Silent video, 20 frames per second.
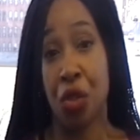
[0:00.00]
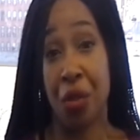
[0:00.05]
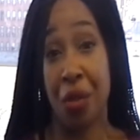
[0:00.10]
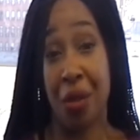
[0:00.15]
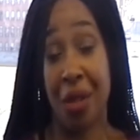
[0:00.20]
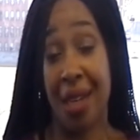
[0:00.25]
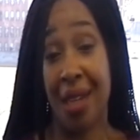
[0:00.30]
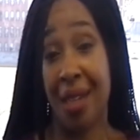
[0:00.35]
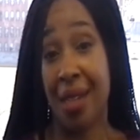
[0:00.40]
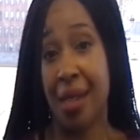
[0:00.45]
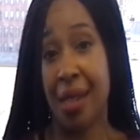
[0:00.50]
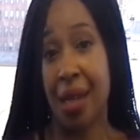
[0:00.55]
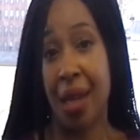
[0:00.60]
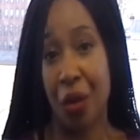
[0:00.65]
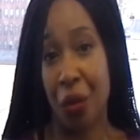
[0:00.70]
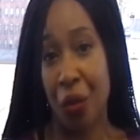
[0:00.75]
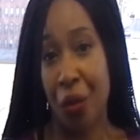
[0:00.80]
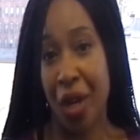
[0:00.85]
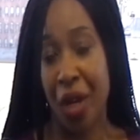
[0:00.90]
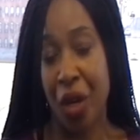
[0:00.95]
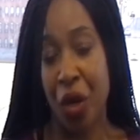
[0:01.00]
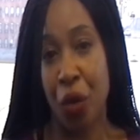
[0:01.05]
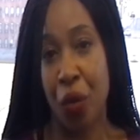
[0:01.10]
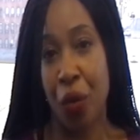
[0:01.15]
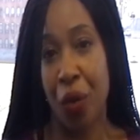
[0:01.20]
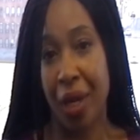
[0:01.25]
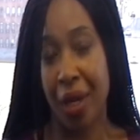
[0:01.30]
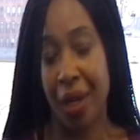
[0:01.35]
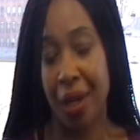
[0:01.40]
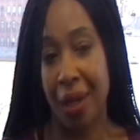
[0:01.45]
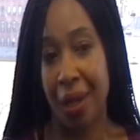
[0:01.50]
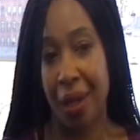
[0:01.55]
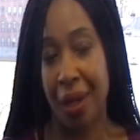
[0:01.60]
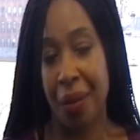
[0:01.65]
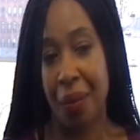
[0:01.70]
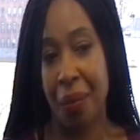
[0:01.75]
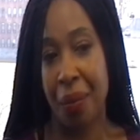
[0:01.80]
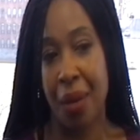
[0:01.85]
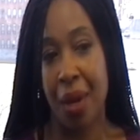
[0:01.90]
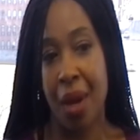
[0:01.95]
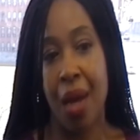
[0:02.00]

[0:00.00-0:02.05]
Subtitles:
the Accelerate curriculum,